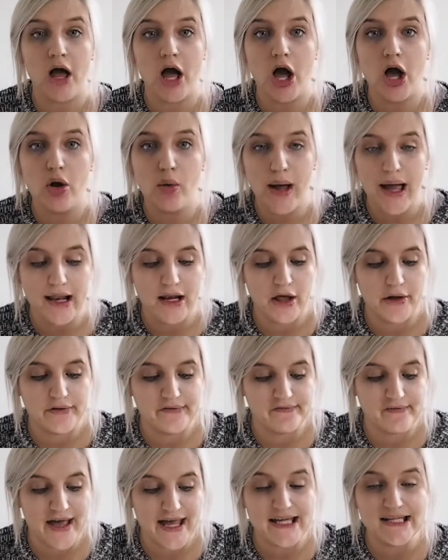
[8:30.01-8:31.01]
Oh Hello
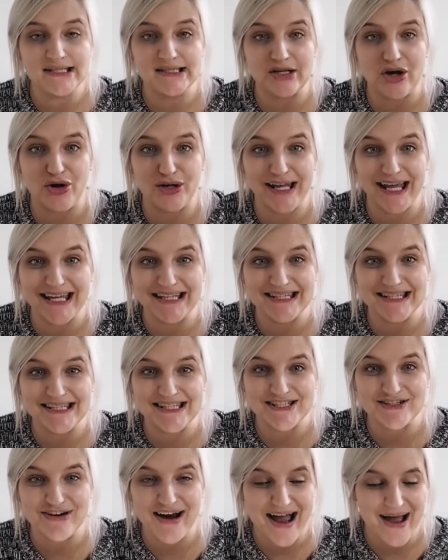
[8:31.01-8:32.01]
Face on
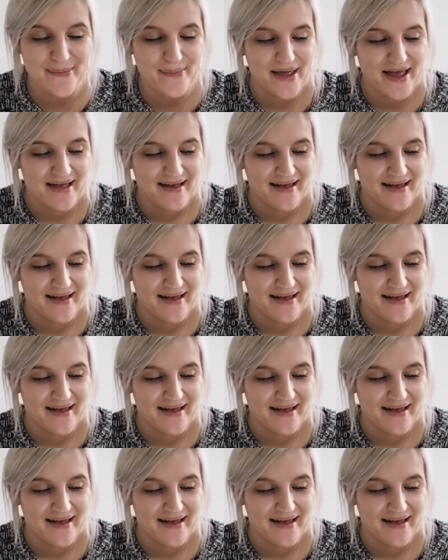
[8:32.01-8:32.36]
Instagram